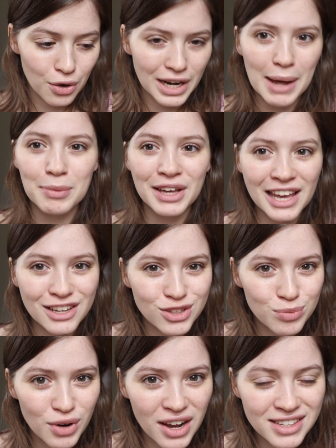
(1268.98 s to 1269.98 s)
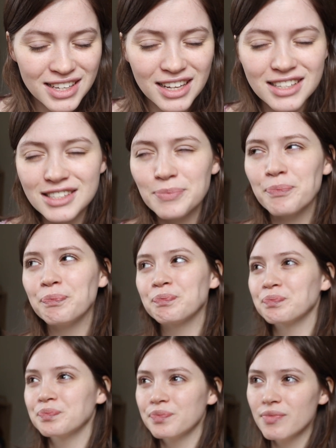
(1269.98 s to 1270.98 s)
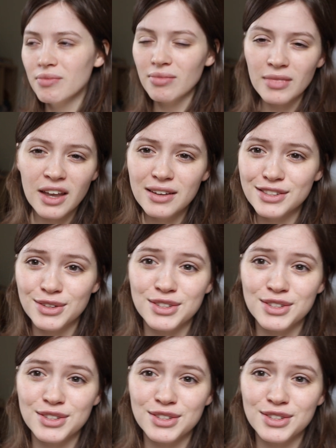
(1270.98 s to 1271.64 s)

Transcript: application process. So